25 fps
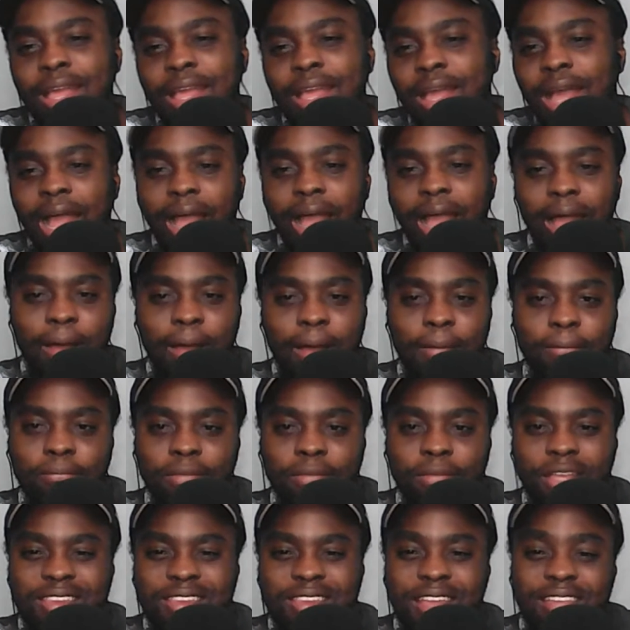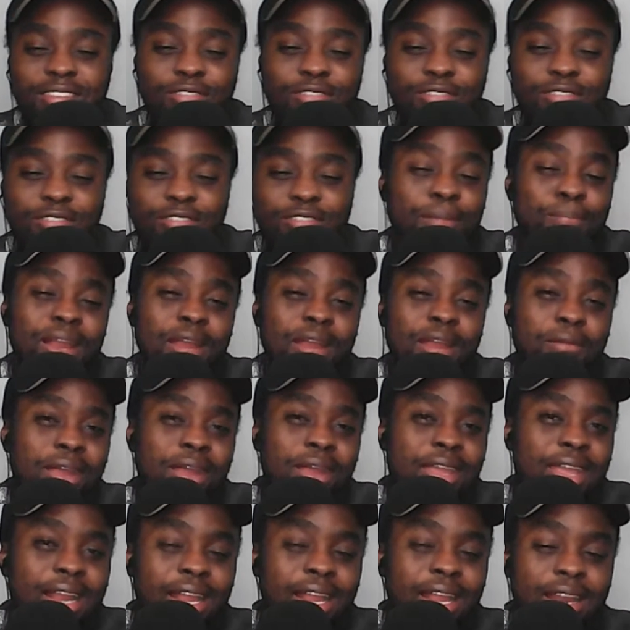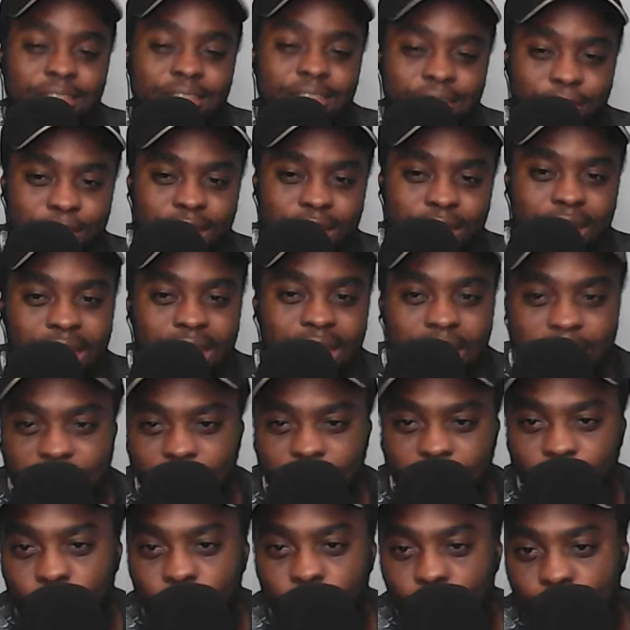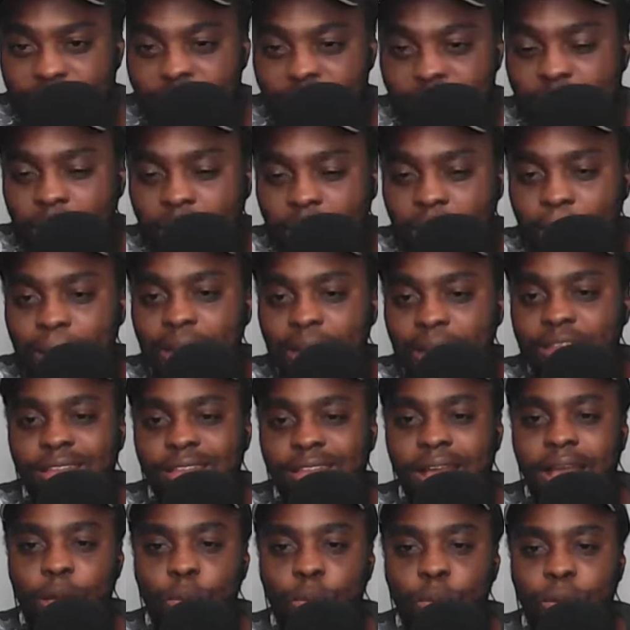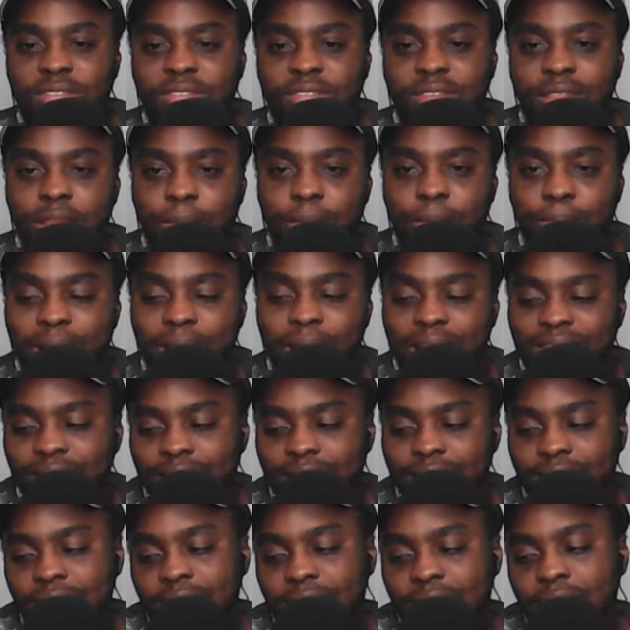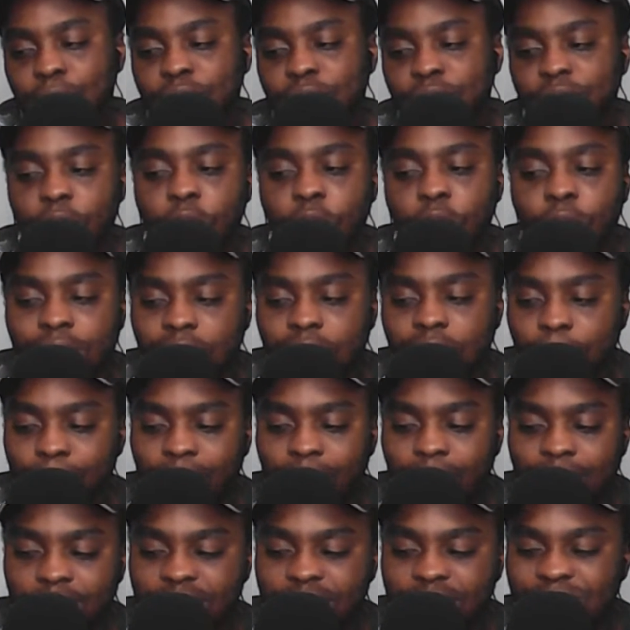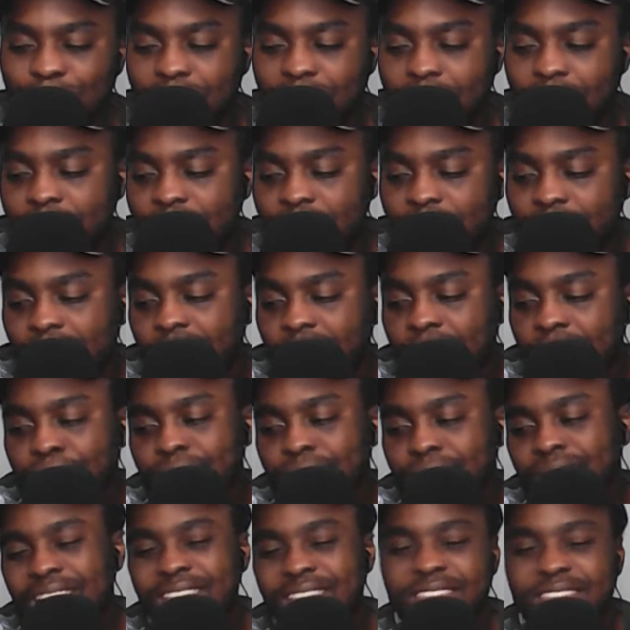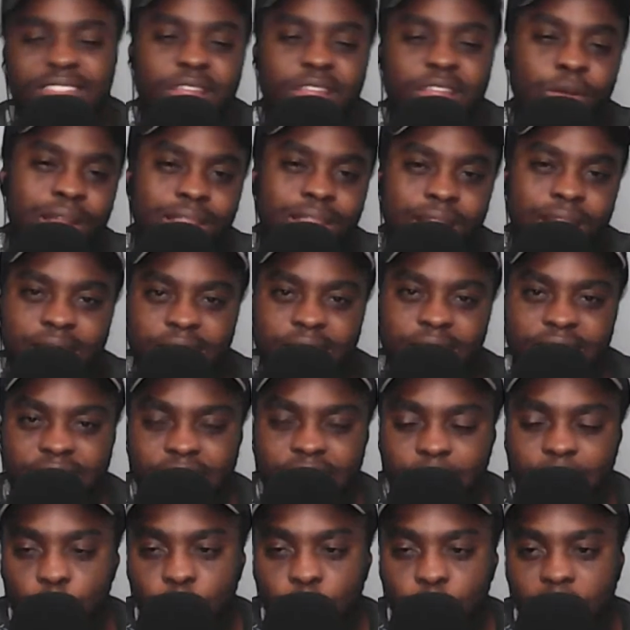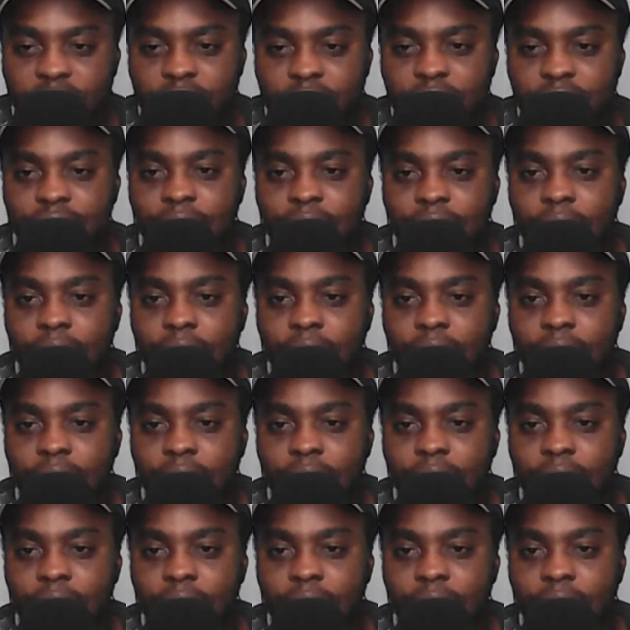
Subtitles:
It doesn't really play regularly, so the nerves are always there, but wasn't the best. I think out of all the players that played today, he's the one that I'd say he wasn't